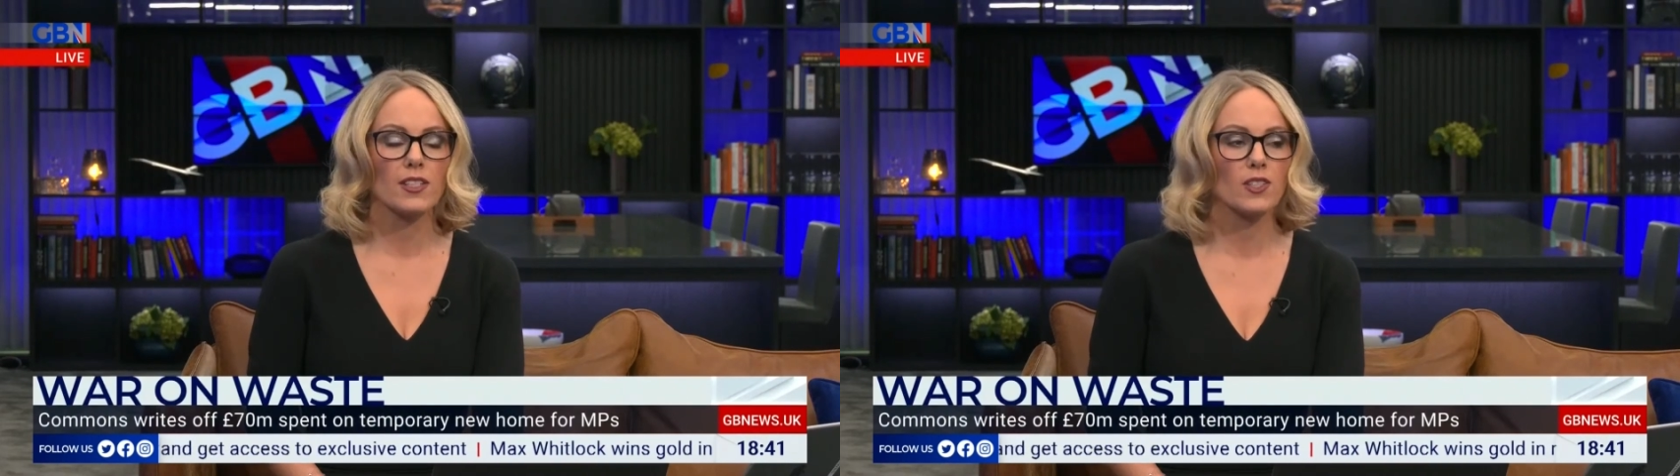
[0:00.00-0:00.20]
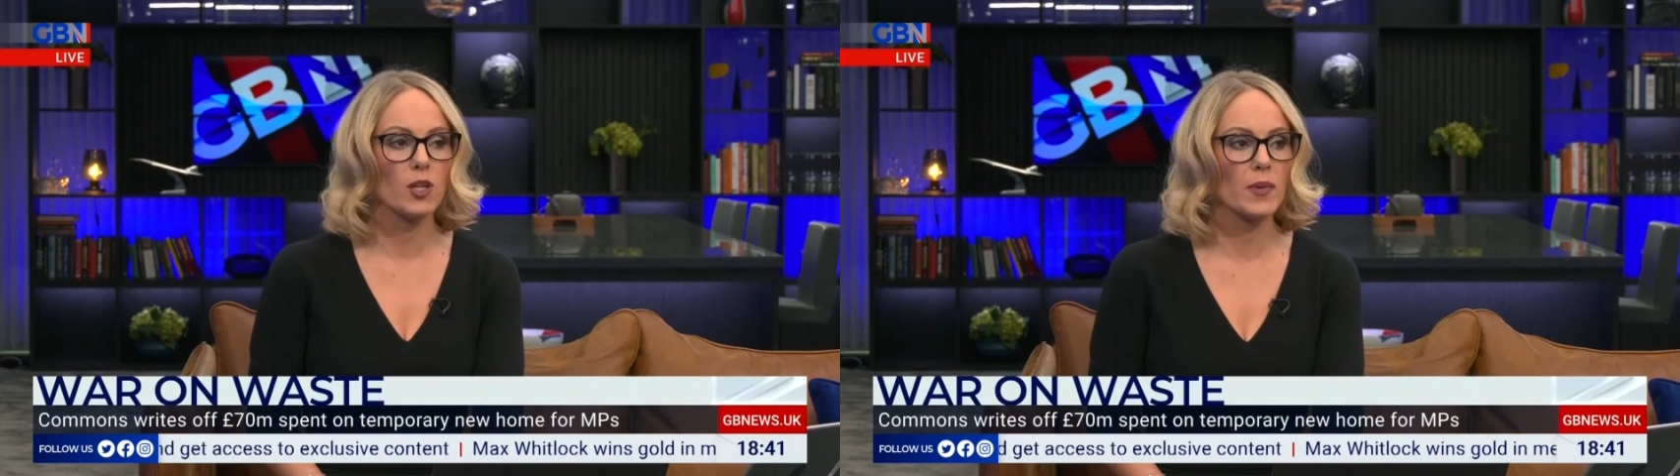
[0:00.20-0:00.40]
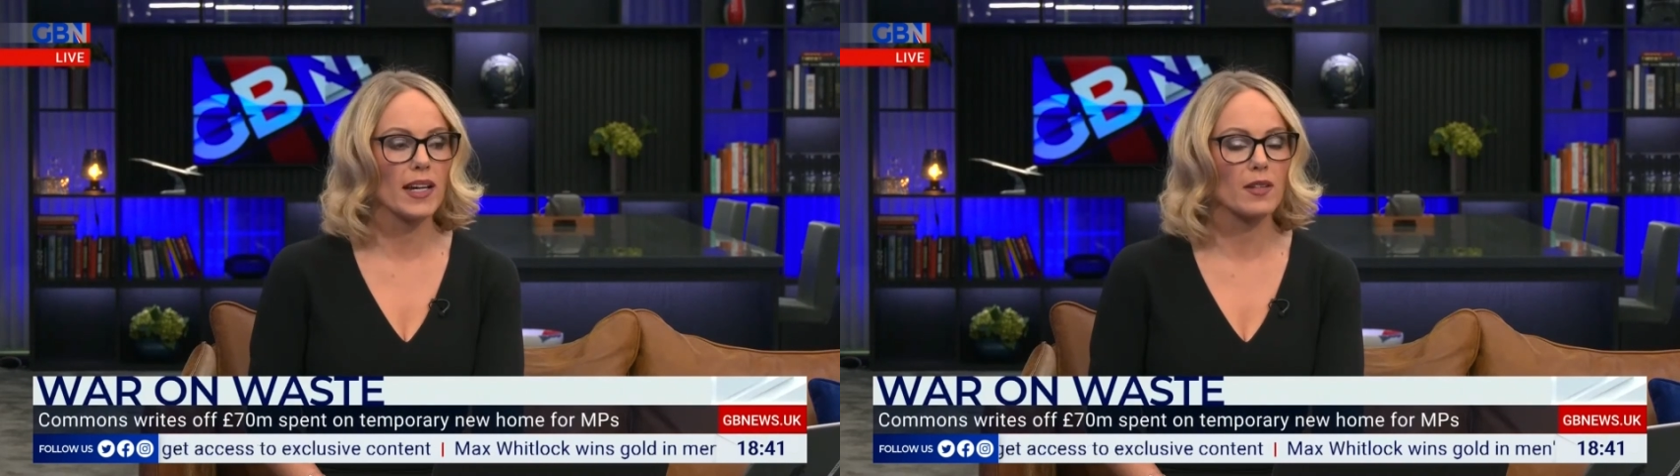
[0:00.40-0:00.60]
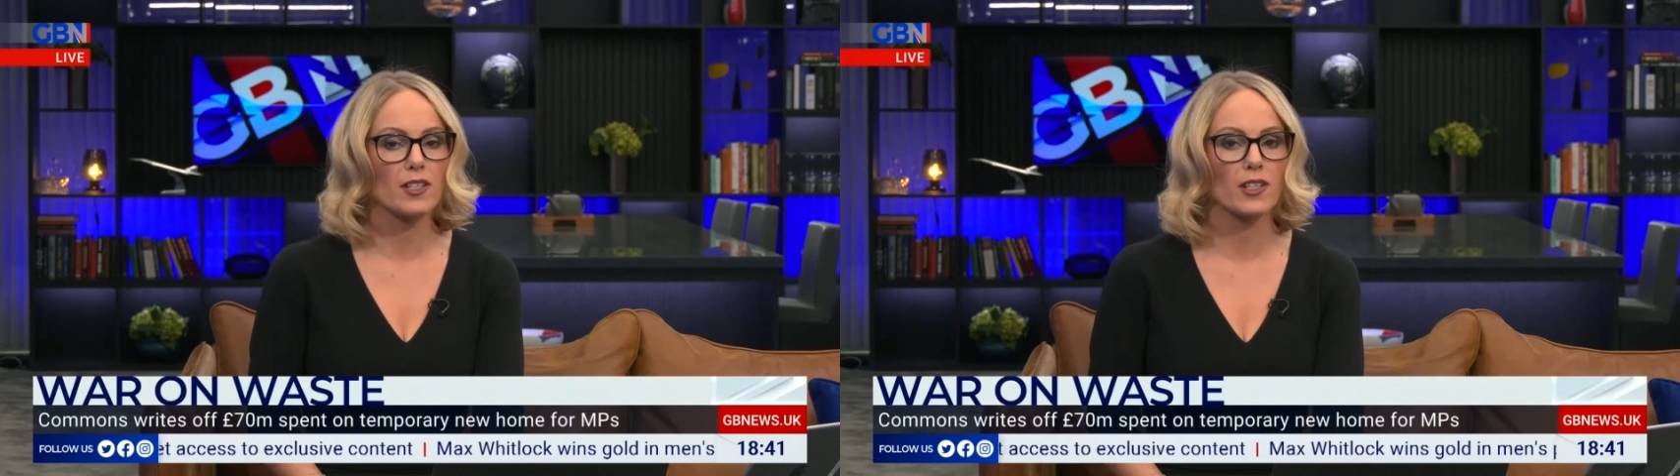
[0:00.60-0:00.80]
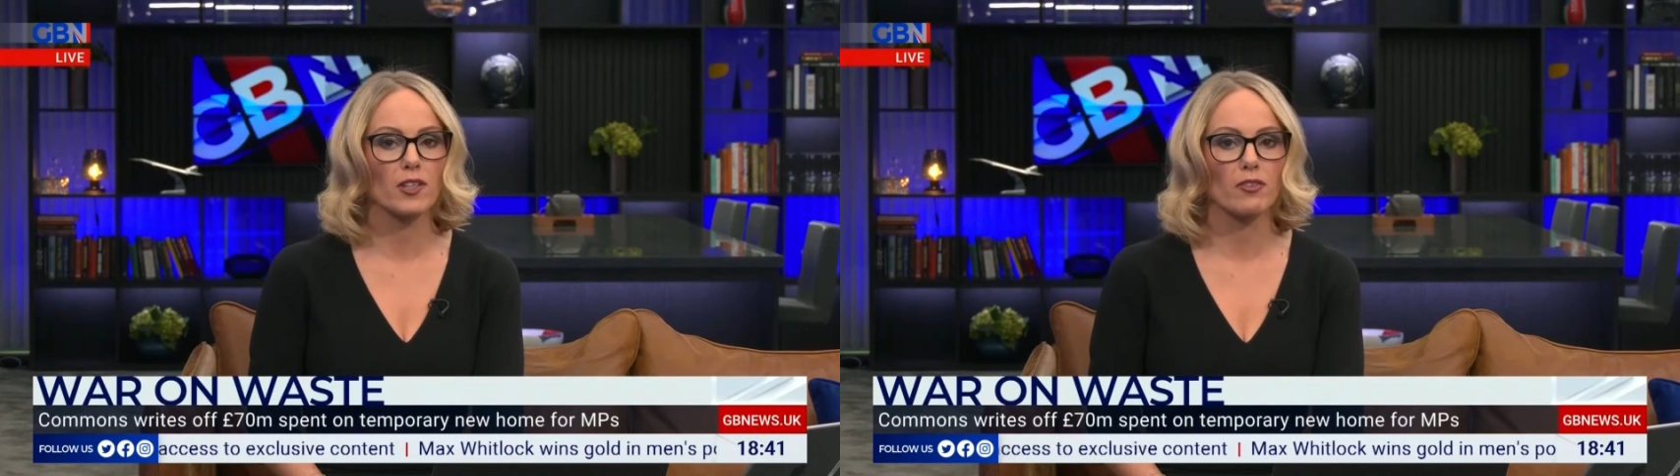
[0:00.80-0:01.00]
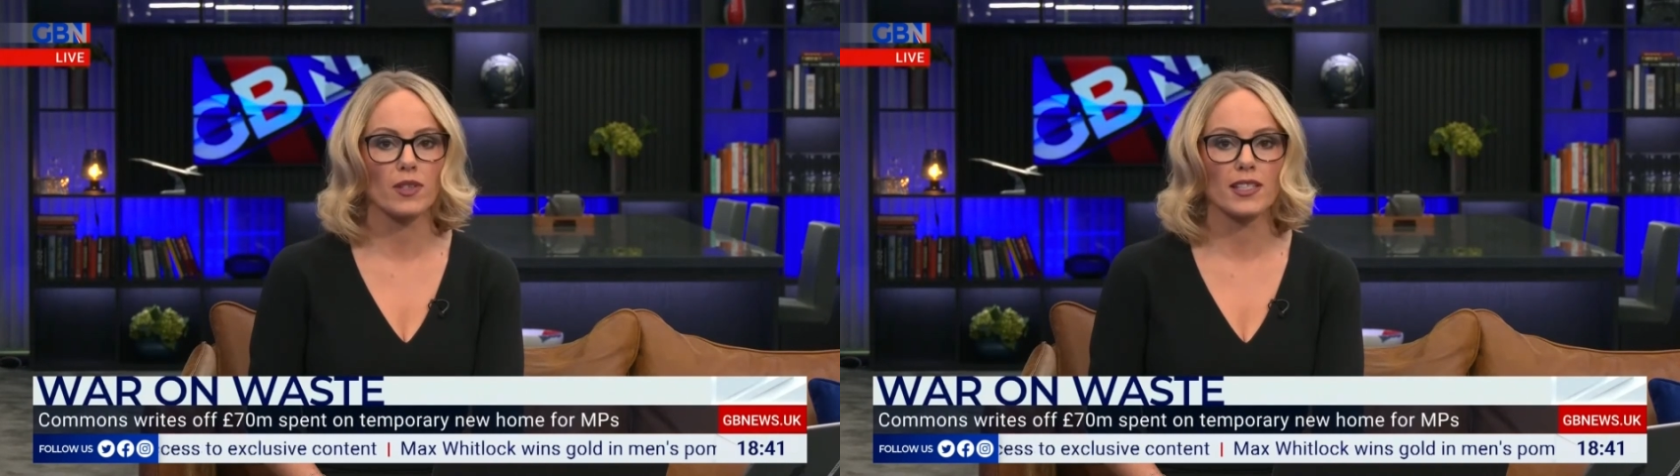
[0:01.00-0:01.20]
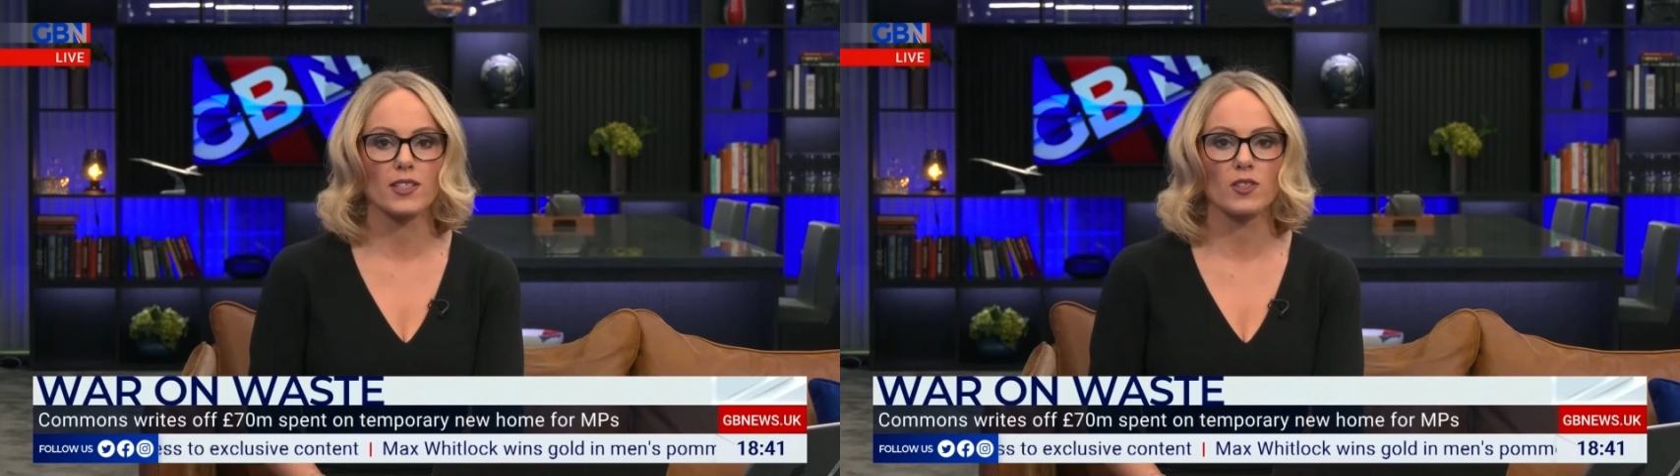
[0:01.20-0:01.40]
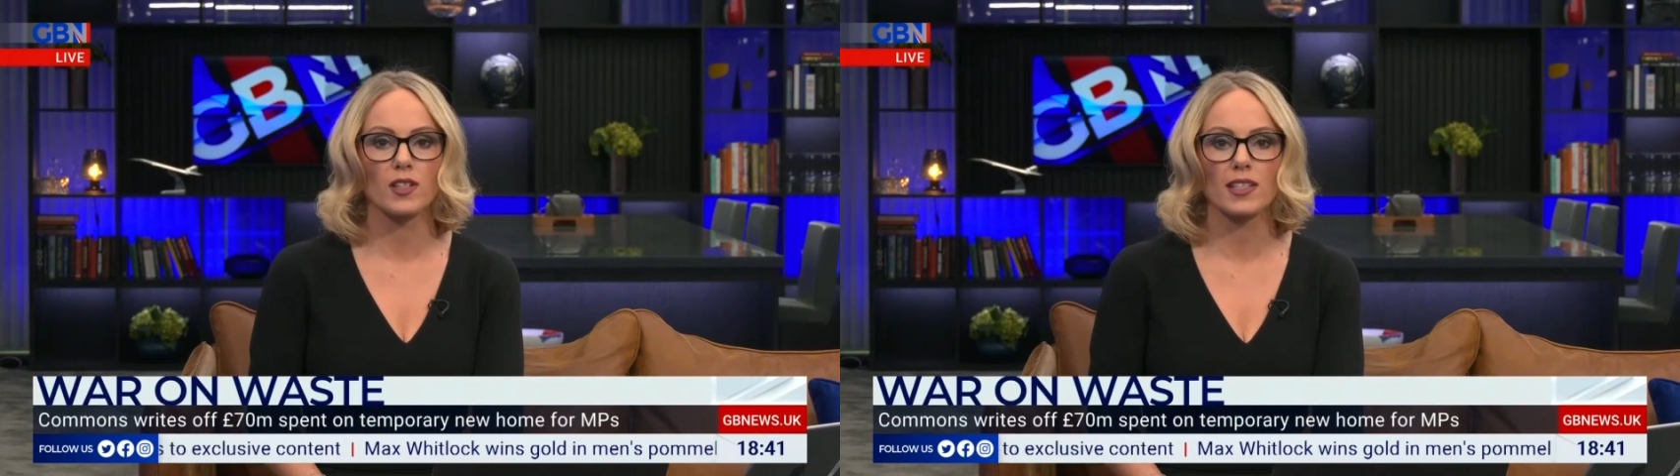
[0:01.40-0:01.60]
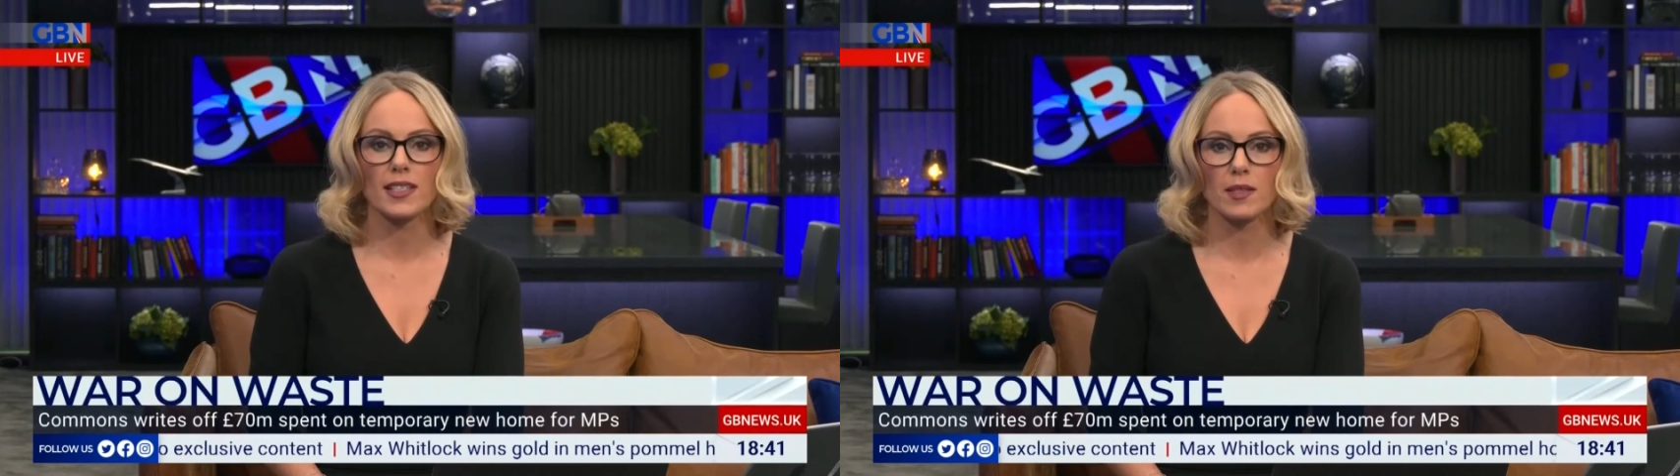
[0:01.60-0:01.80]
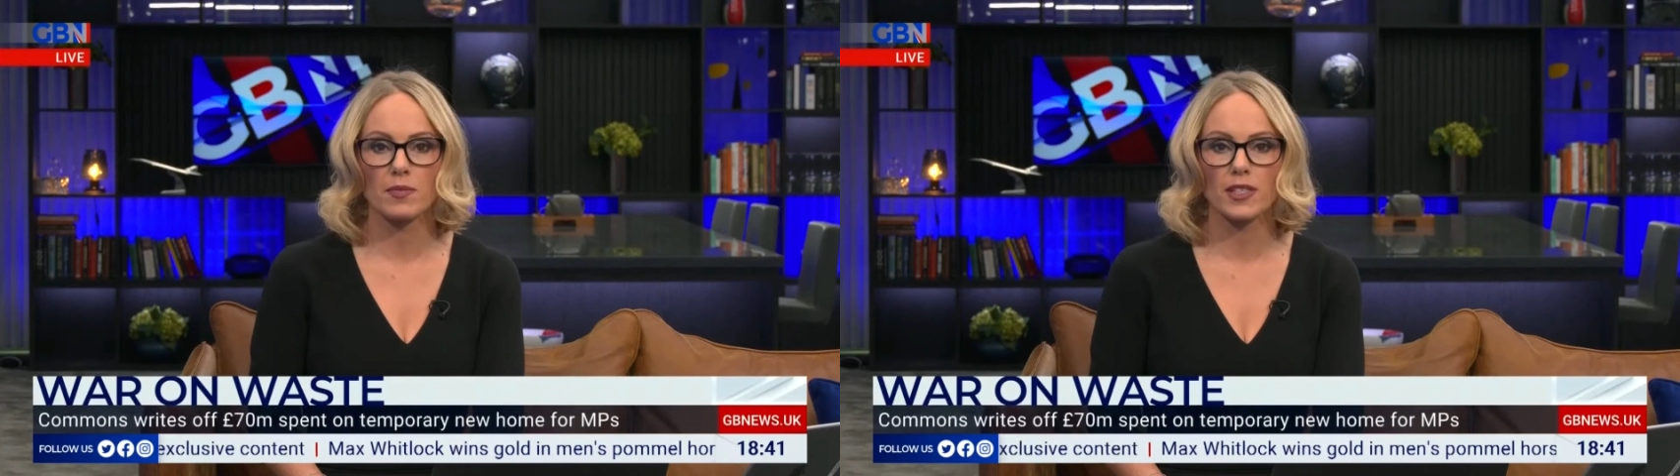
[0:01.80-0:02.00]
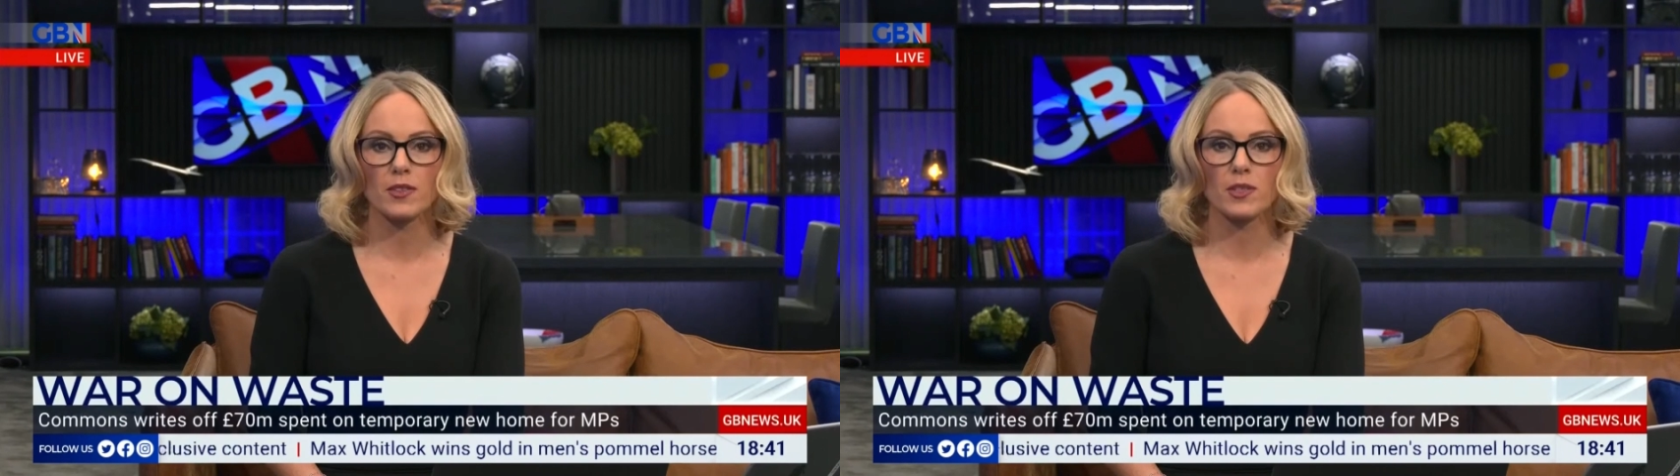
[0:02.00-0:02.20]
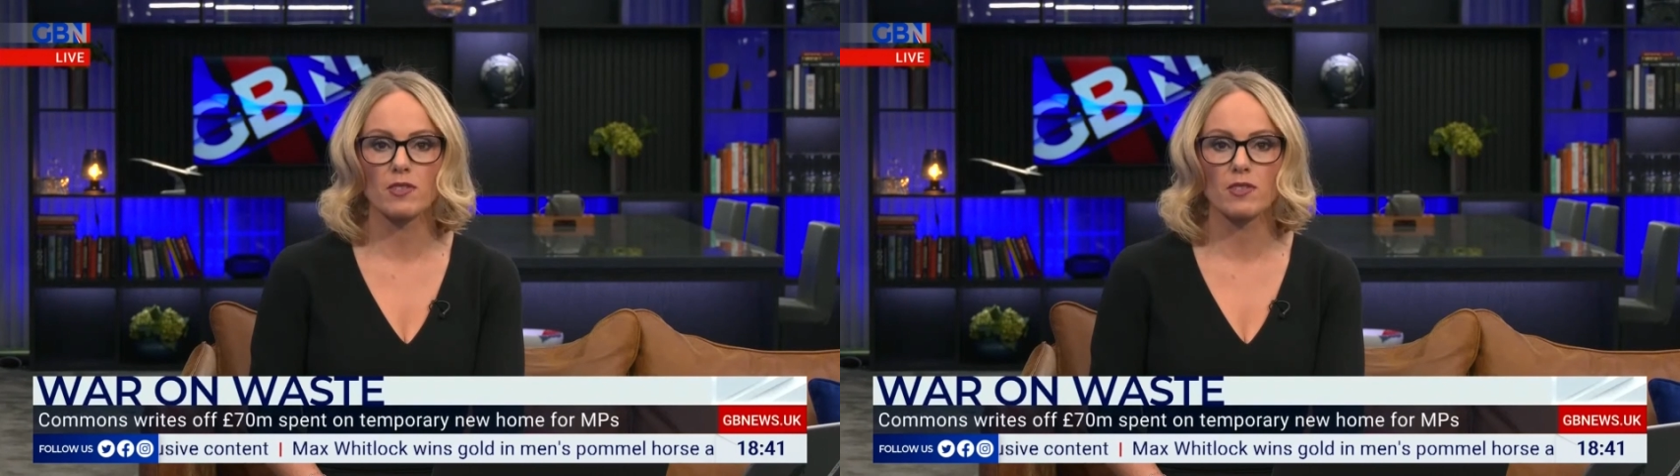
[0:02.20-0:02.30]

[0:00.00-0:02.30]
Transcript: So joining me now to go through this is Duncan Simpson, who's the